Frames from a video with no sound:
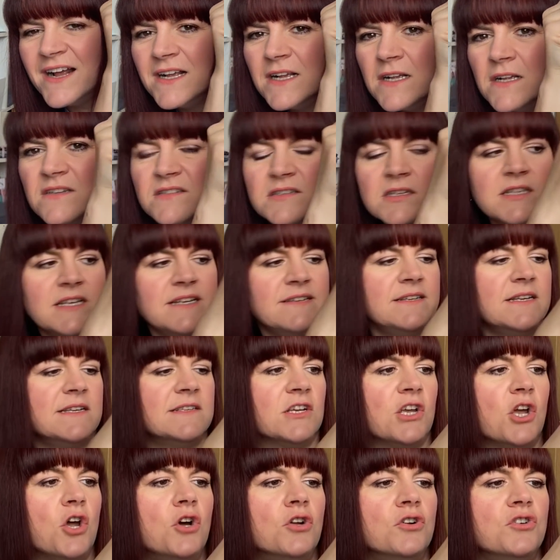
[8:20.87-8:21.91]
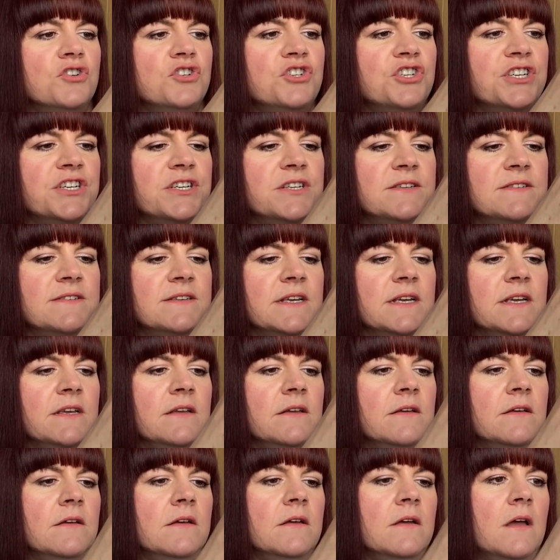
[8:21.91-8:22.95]
So this is a cotton jersey,
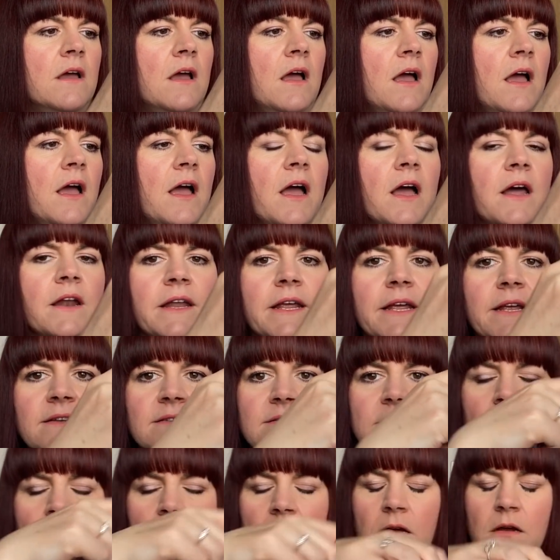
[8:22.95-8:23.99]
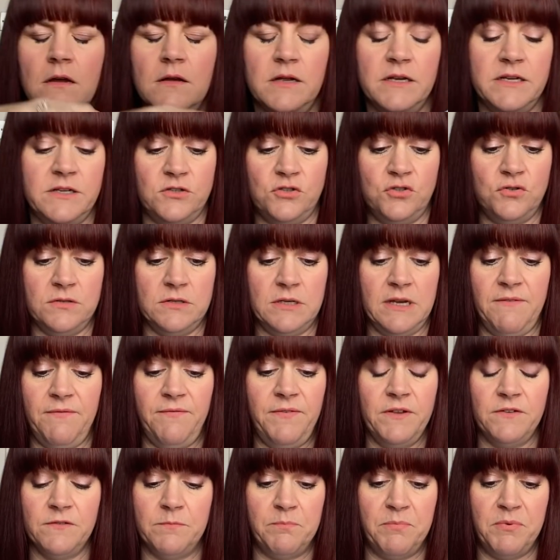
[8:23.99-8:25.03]
and it
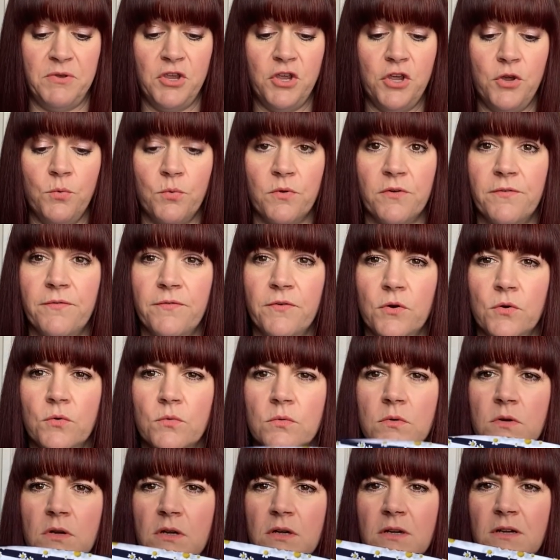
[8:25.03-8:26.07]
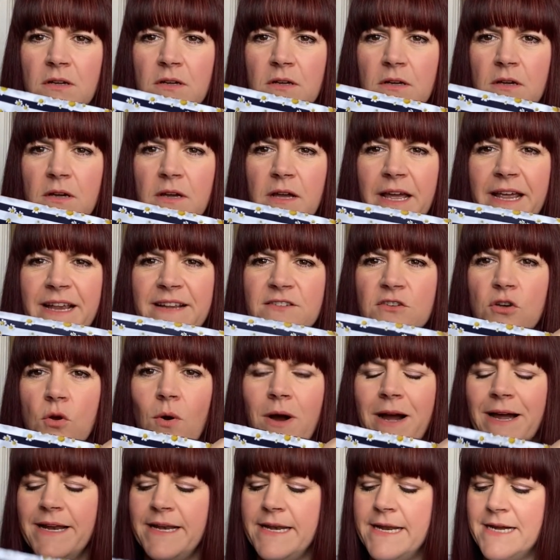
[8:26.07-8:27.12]
feels beautiful. It's
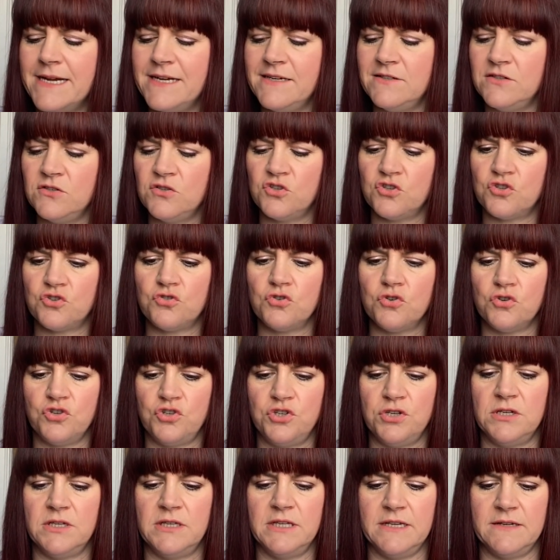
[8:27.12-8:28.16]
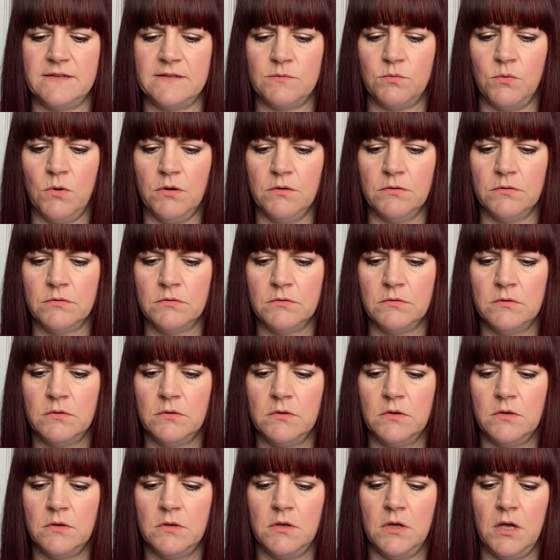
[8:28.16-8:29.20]
quite nice and structured, this one,
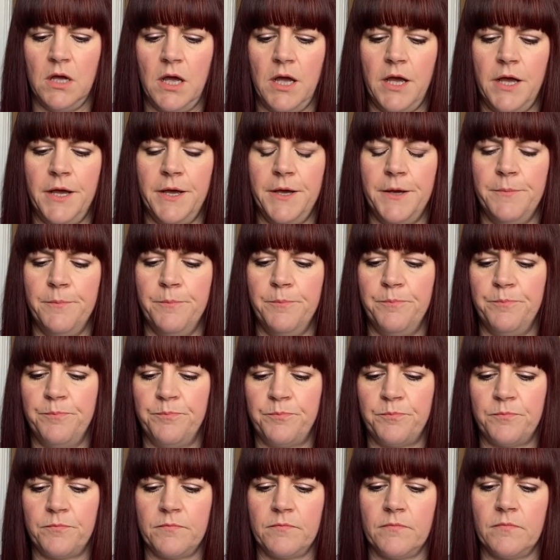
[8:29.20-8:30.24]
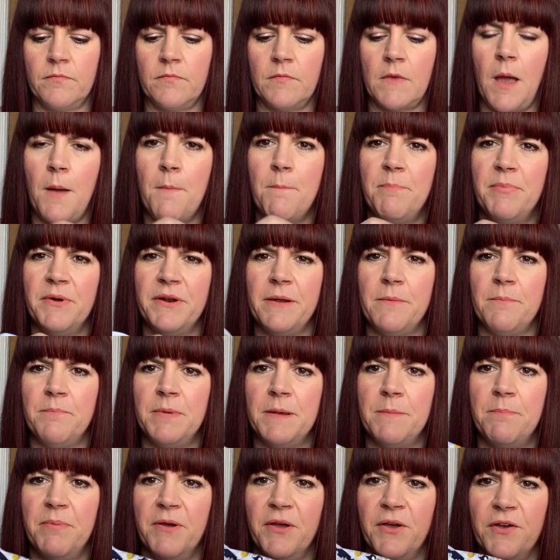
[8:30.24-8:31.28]
but it'd
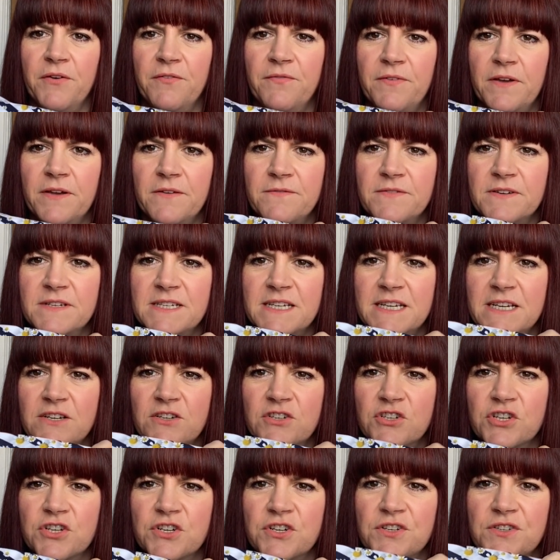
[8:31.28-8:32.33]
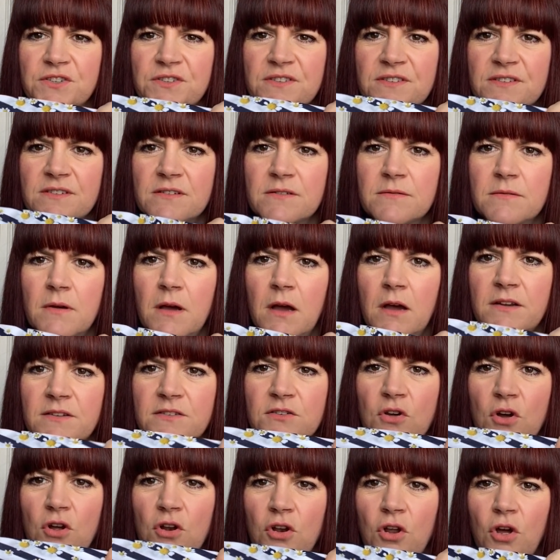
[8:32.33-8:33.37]
be perfect for t-shirts. It's
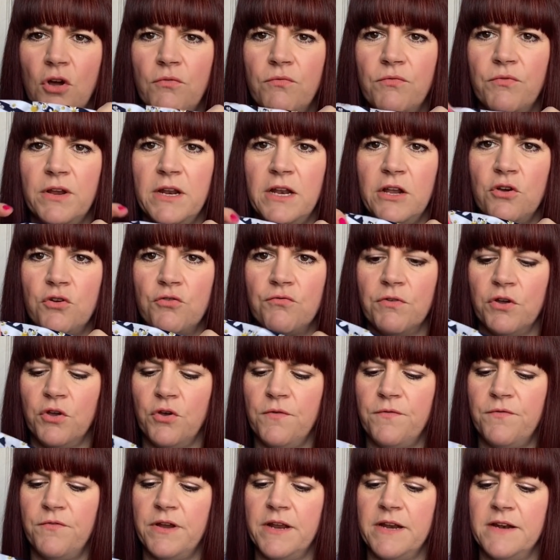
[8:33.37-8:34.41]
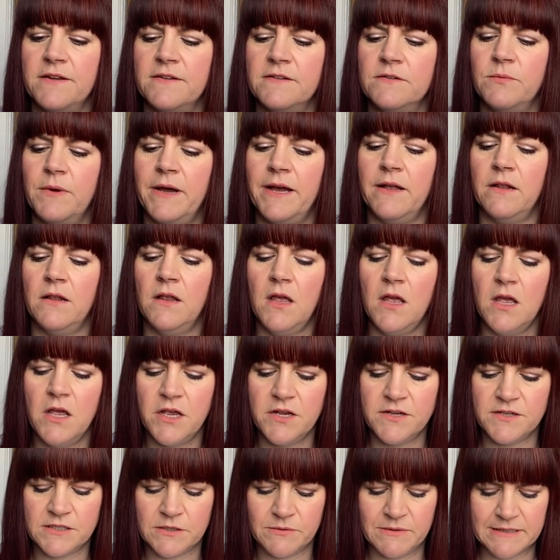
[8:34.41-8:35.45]
got a lot of really good recovery in it as well.
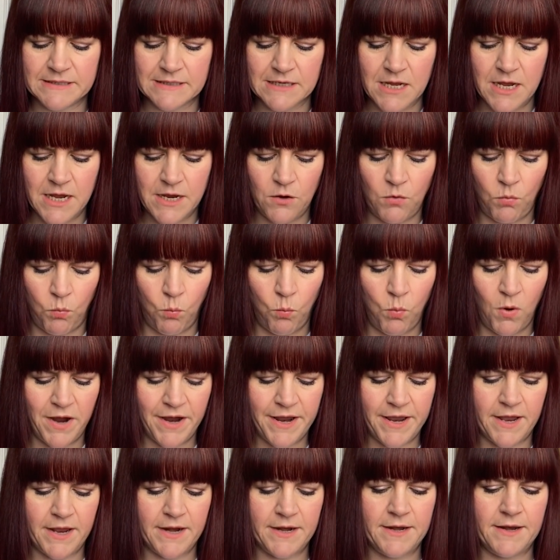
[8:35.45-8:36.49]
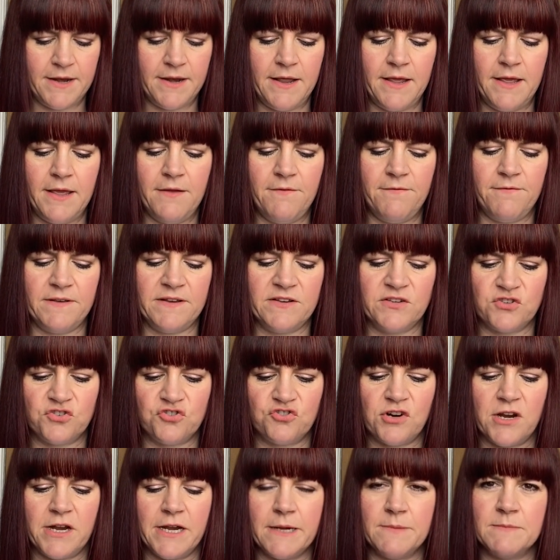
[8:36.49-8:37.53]
So it's like white and navy
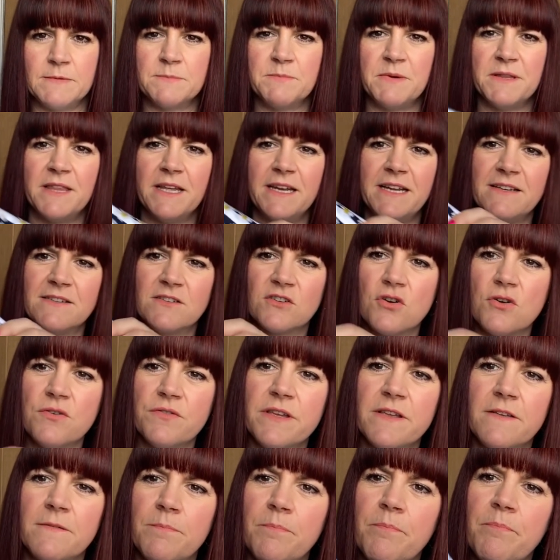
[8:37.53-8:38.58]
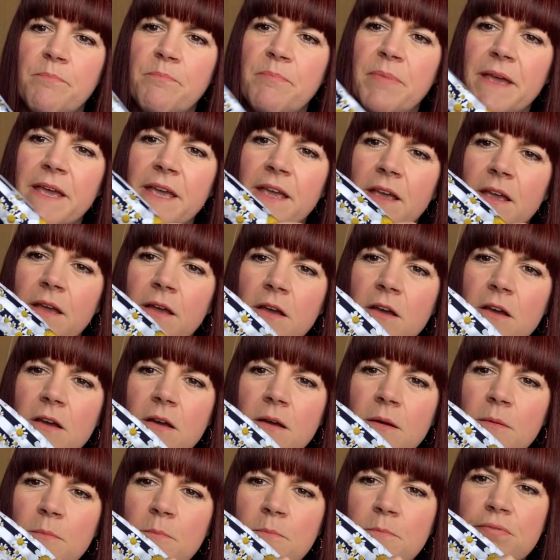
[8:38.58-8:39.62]
stripes, but then it's got these big
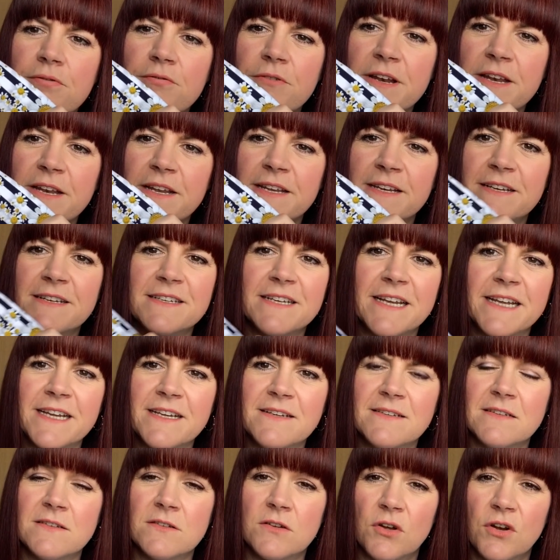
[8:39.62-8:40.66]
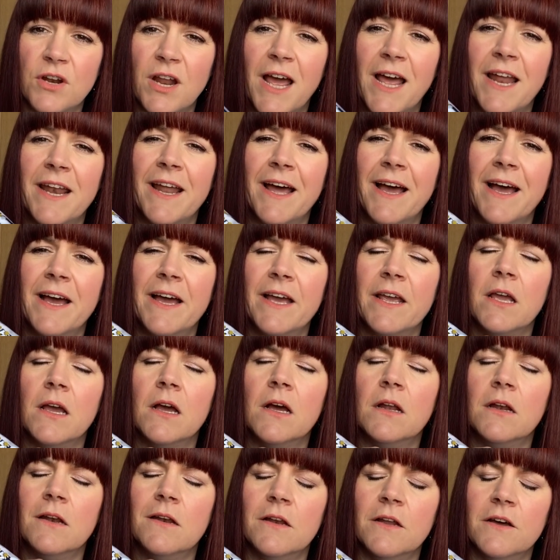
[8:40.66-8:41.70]
printed daisies on, and I
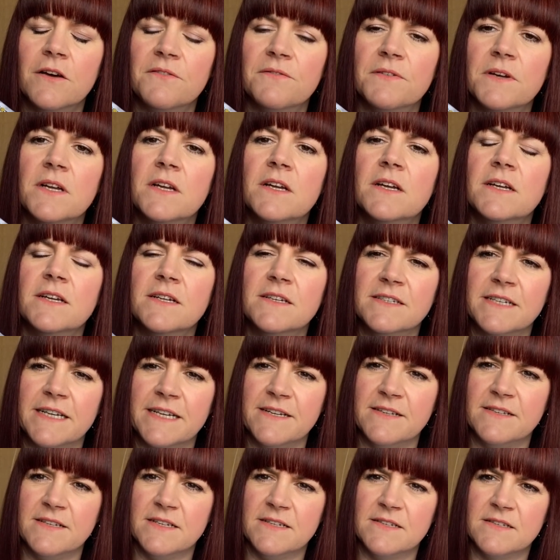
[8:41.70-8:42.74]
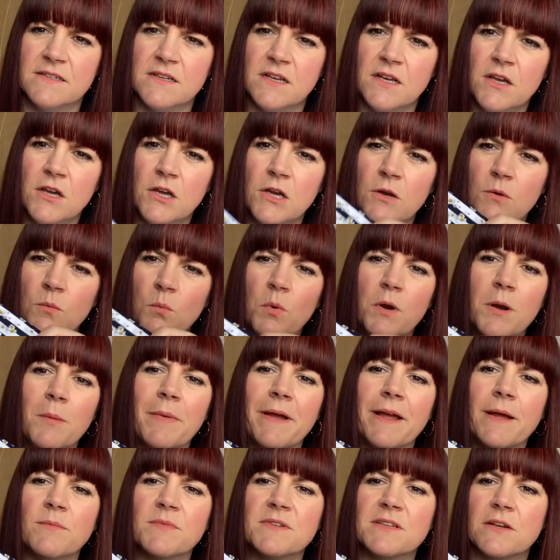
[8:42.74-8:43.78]
love daisies. One of my
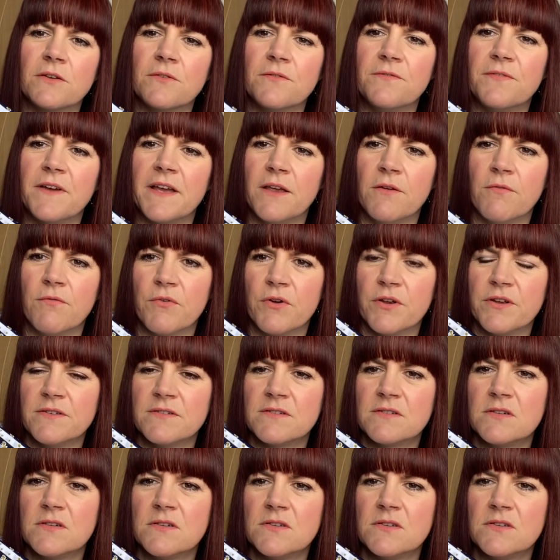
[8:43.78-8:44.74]
absolute favourites.